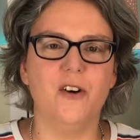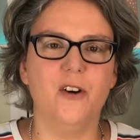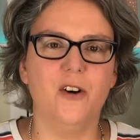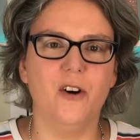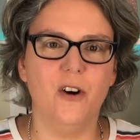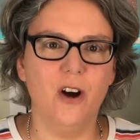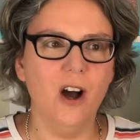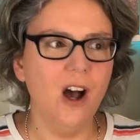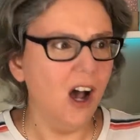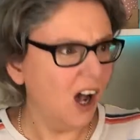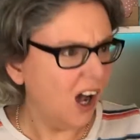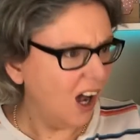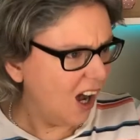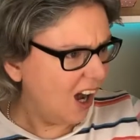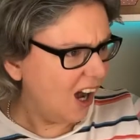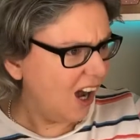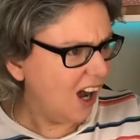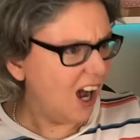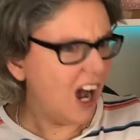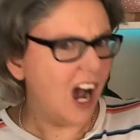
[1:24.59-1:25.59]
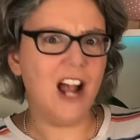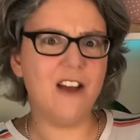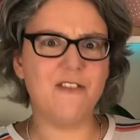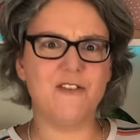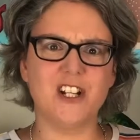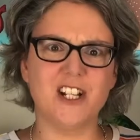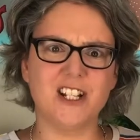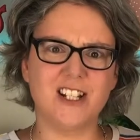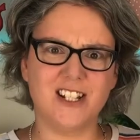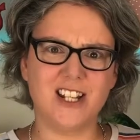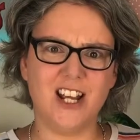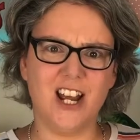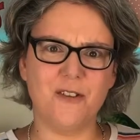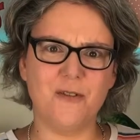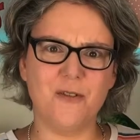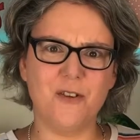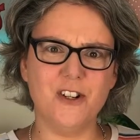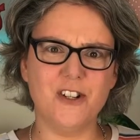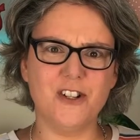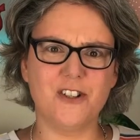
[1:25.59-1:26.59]
or oh, I've just
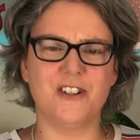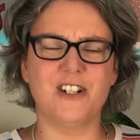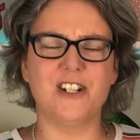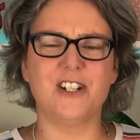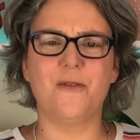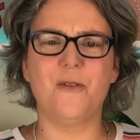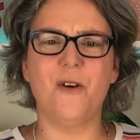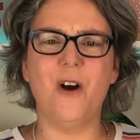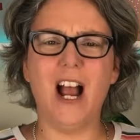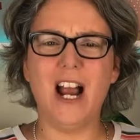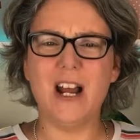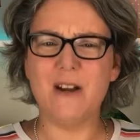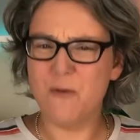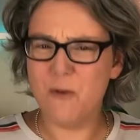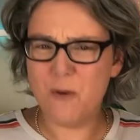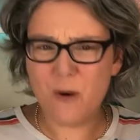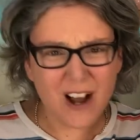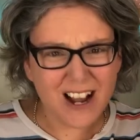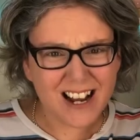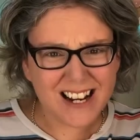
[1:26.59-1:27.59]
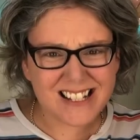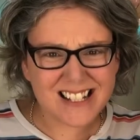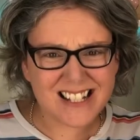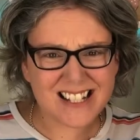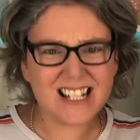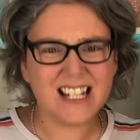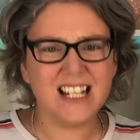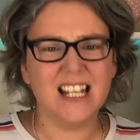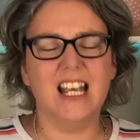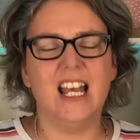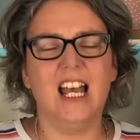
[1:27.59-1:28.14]
turned water into wine, what?